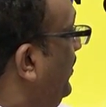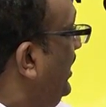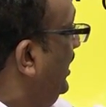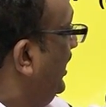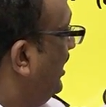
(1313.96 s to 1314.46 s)

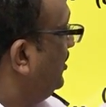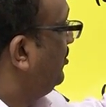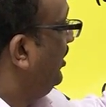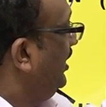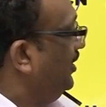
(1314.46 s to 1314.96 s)
be at
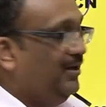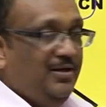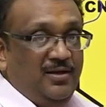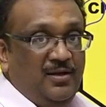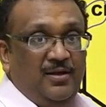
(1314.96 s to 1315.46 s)
3.
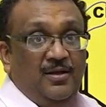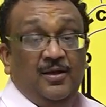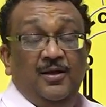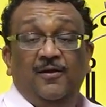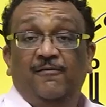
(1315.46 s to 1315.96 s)

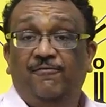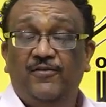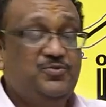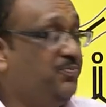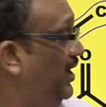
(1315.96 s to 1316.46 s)

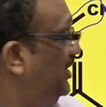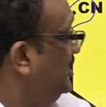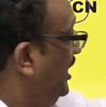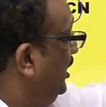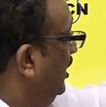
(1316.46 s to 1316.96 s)
First branch
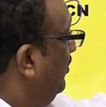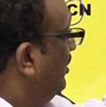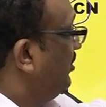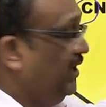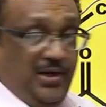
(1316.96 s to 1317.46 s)
at number
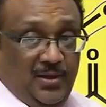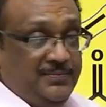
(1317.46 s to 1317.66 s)
3,